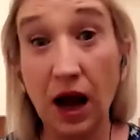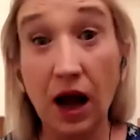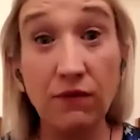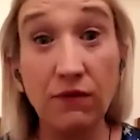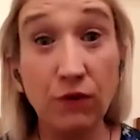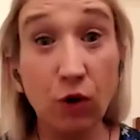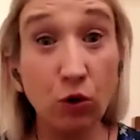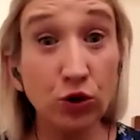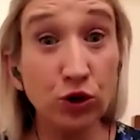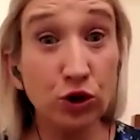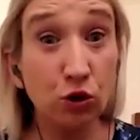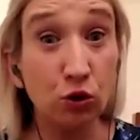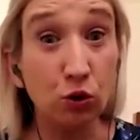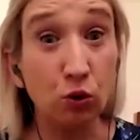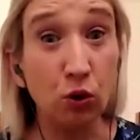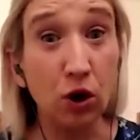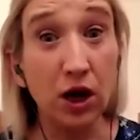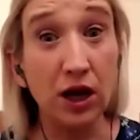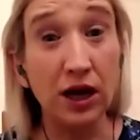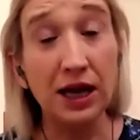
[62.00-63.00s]
I've
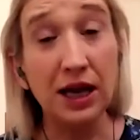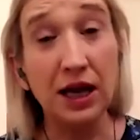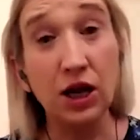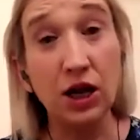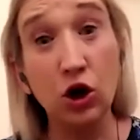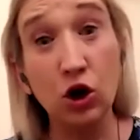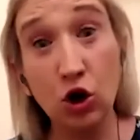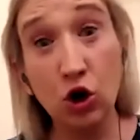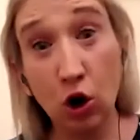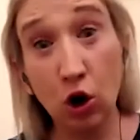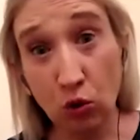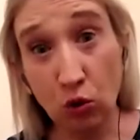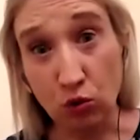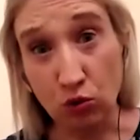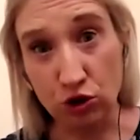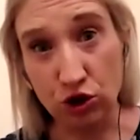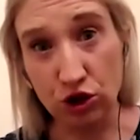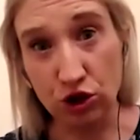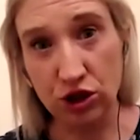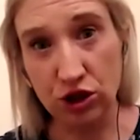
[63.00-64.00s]
also
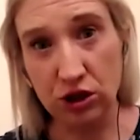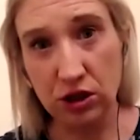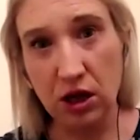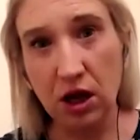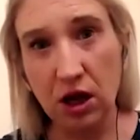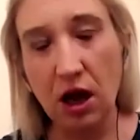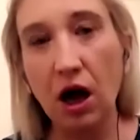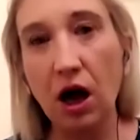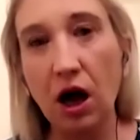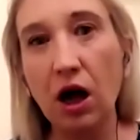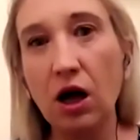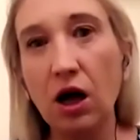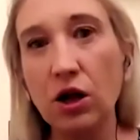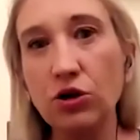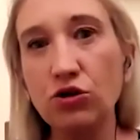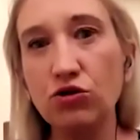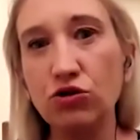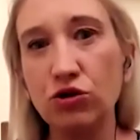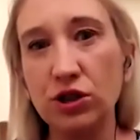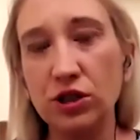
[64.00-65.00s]
coached
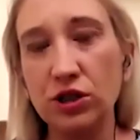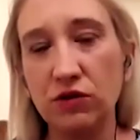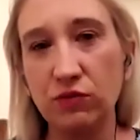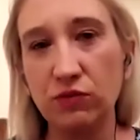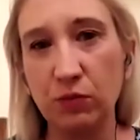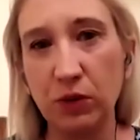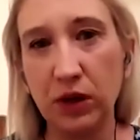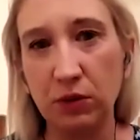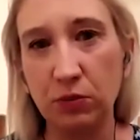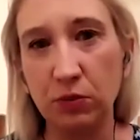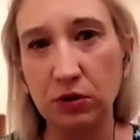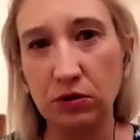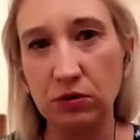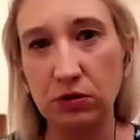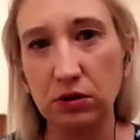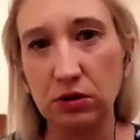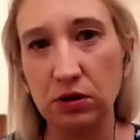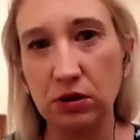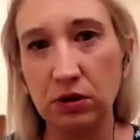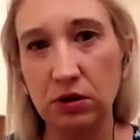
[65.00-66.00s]
hundreds of
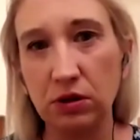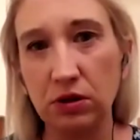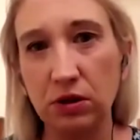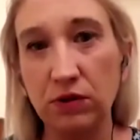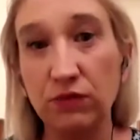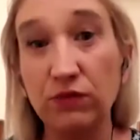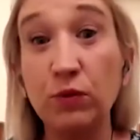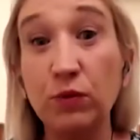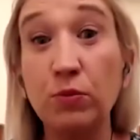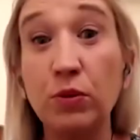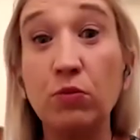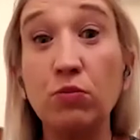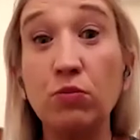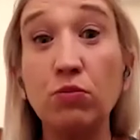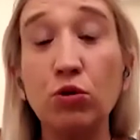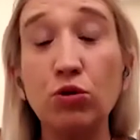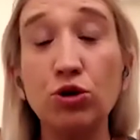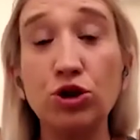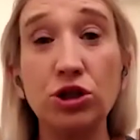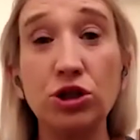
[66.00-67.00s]
people for
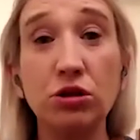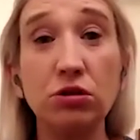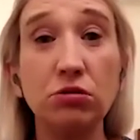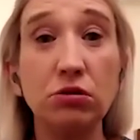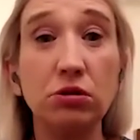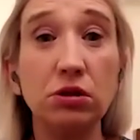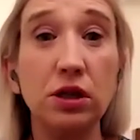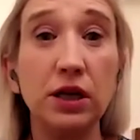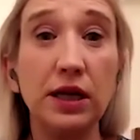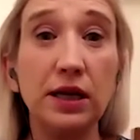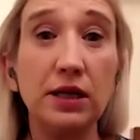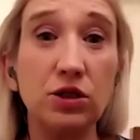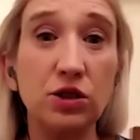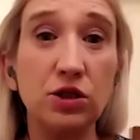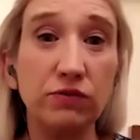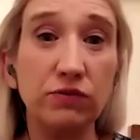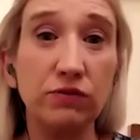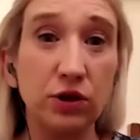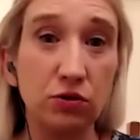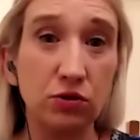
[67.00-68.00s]
promotional
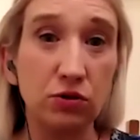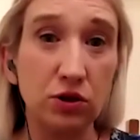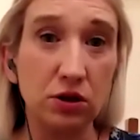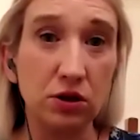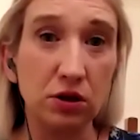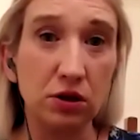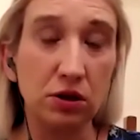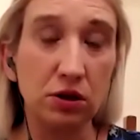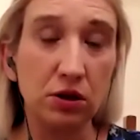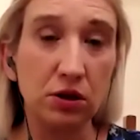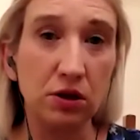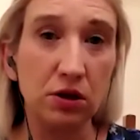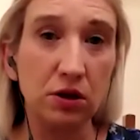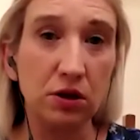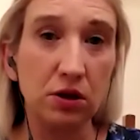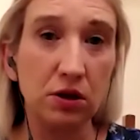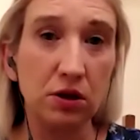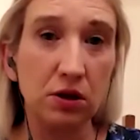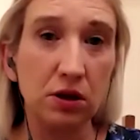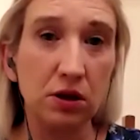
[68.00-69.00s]
interviews.
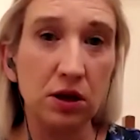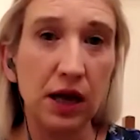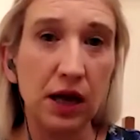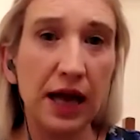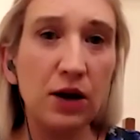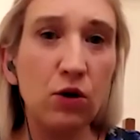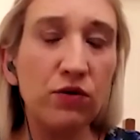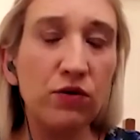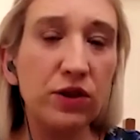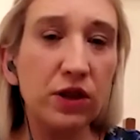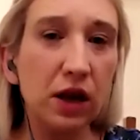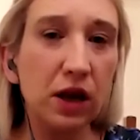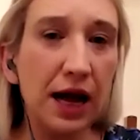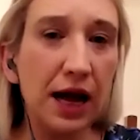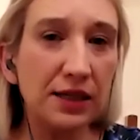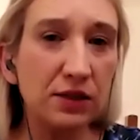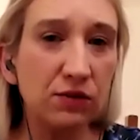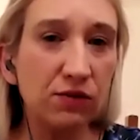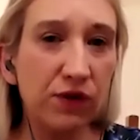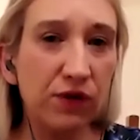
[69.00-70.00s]
And over the
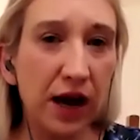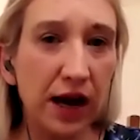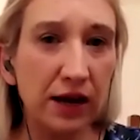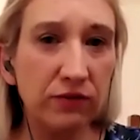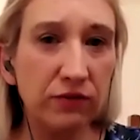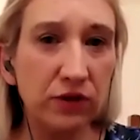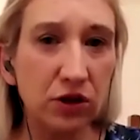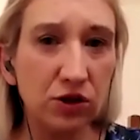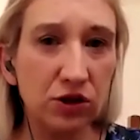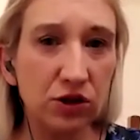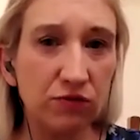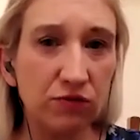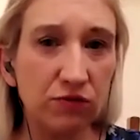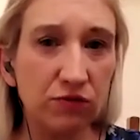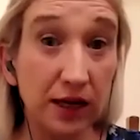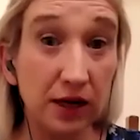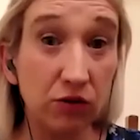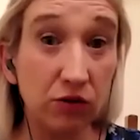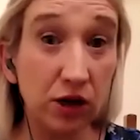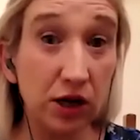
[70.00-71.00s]
last 5 years of my
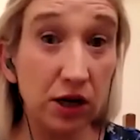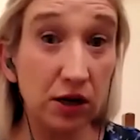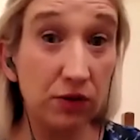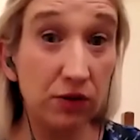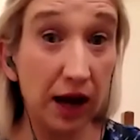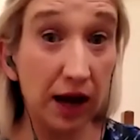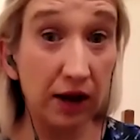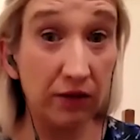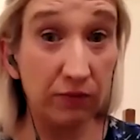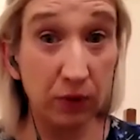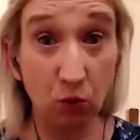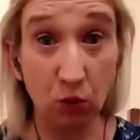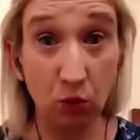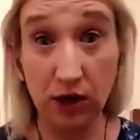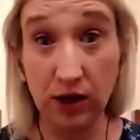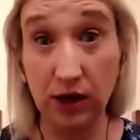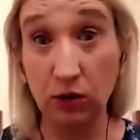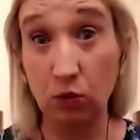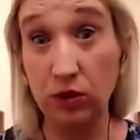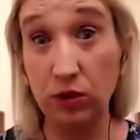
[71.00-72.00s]
career that I've been
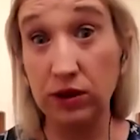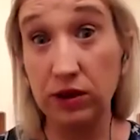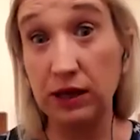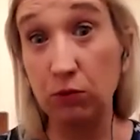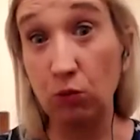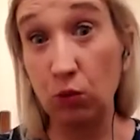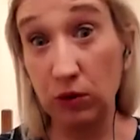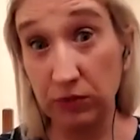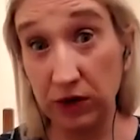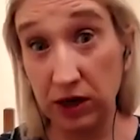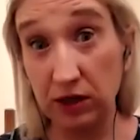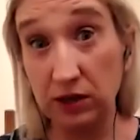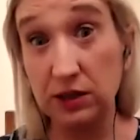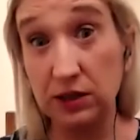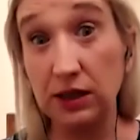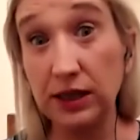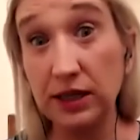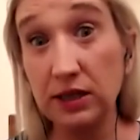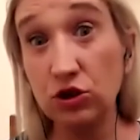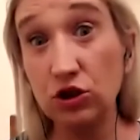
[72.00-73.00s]
working with the Women
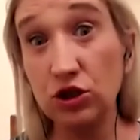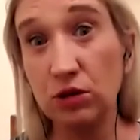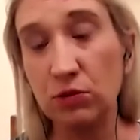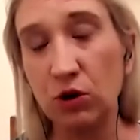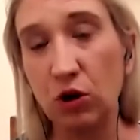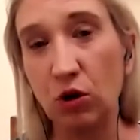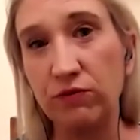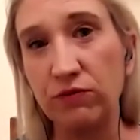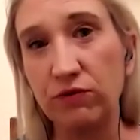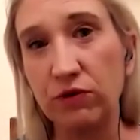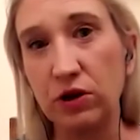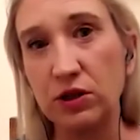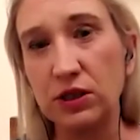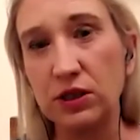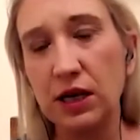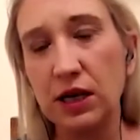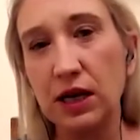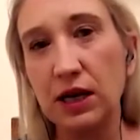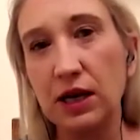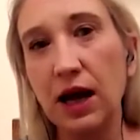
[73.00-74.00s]
into Leadership
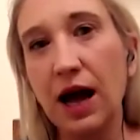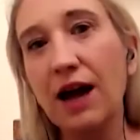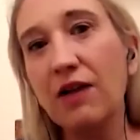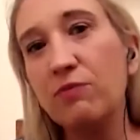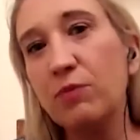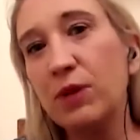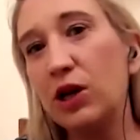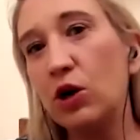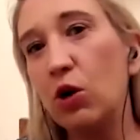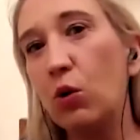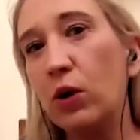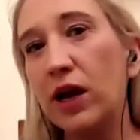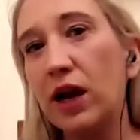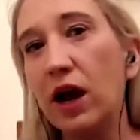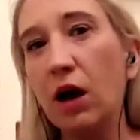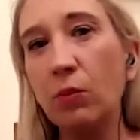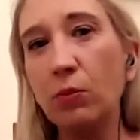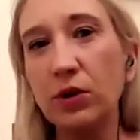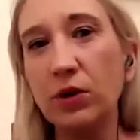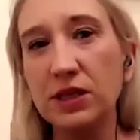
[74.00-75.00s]
Conference, I've been going
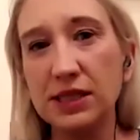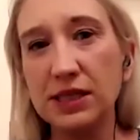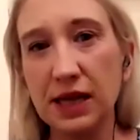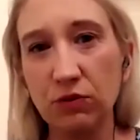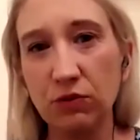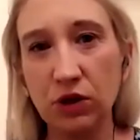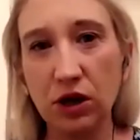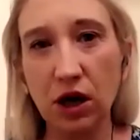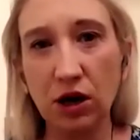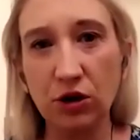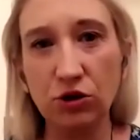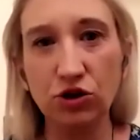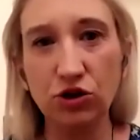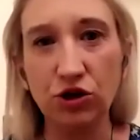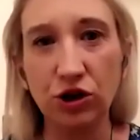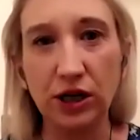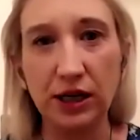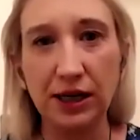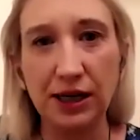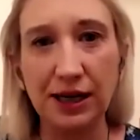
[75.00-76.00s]
up and down the
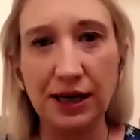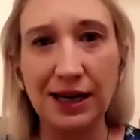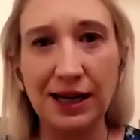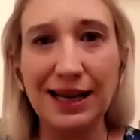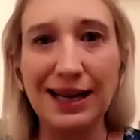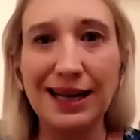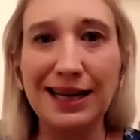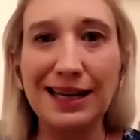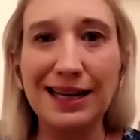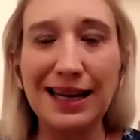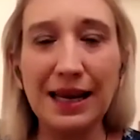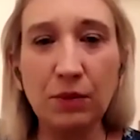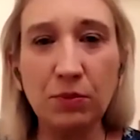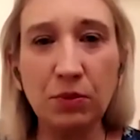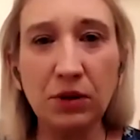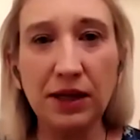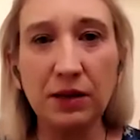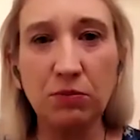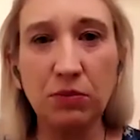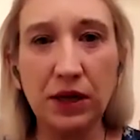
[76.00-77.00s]
country,
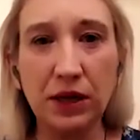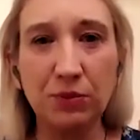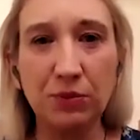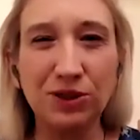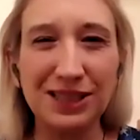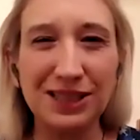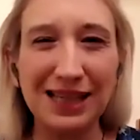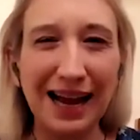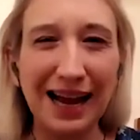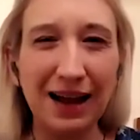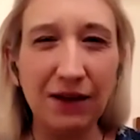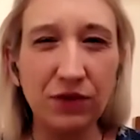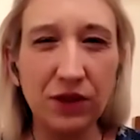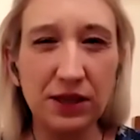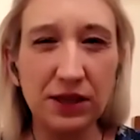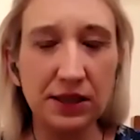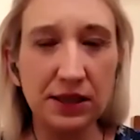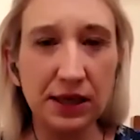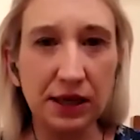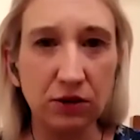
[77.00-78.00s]
enabling people to have the
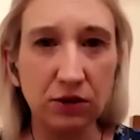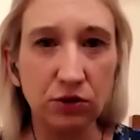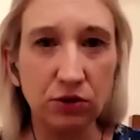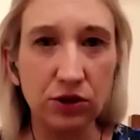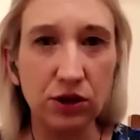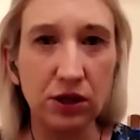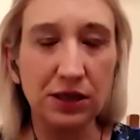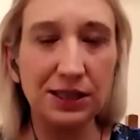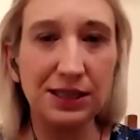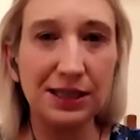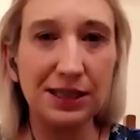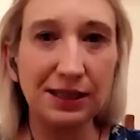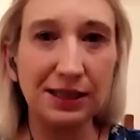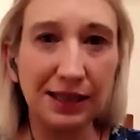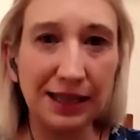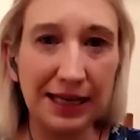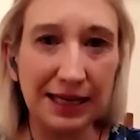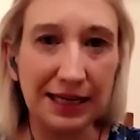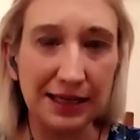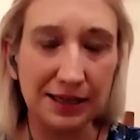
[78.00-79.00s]
skills to
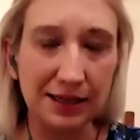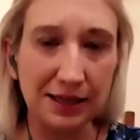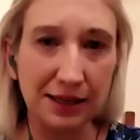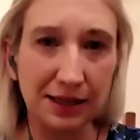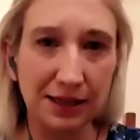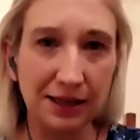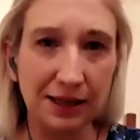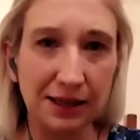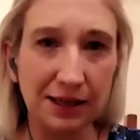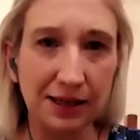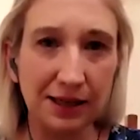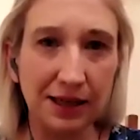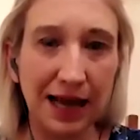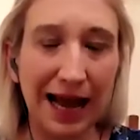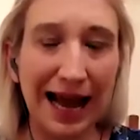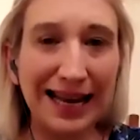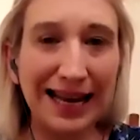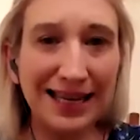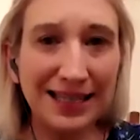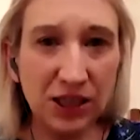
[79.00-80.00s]
lead
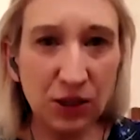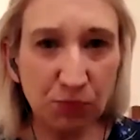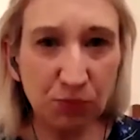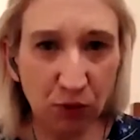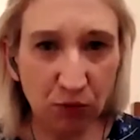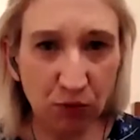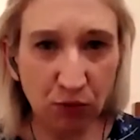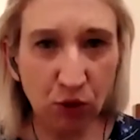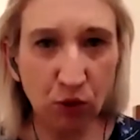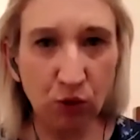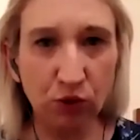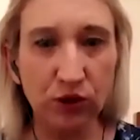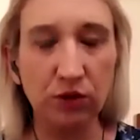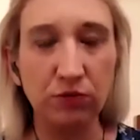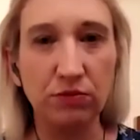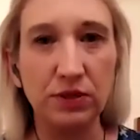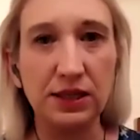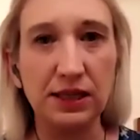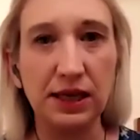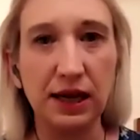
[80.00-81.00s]
and to promote
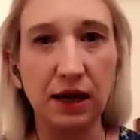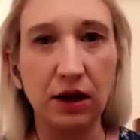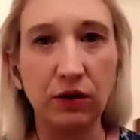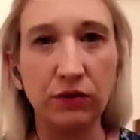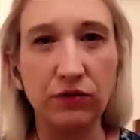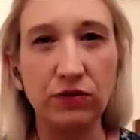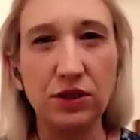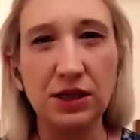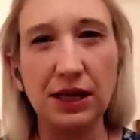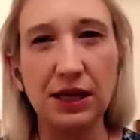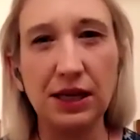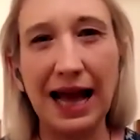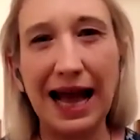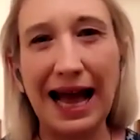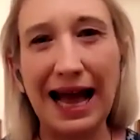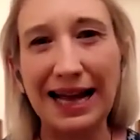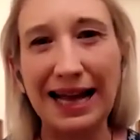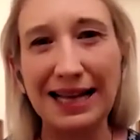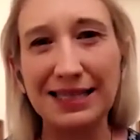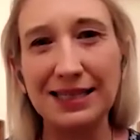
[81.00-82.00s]
themselves
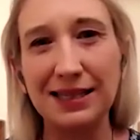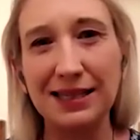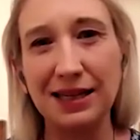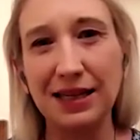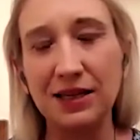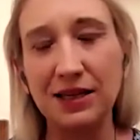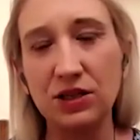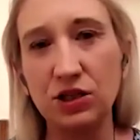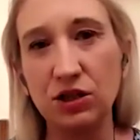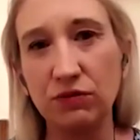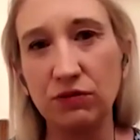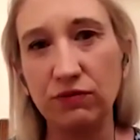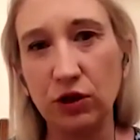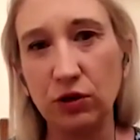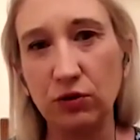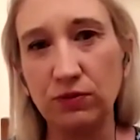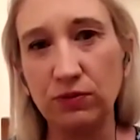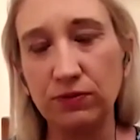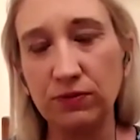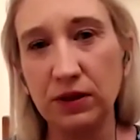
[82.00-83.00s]
at interview.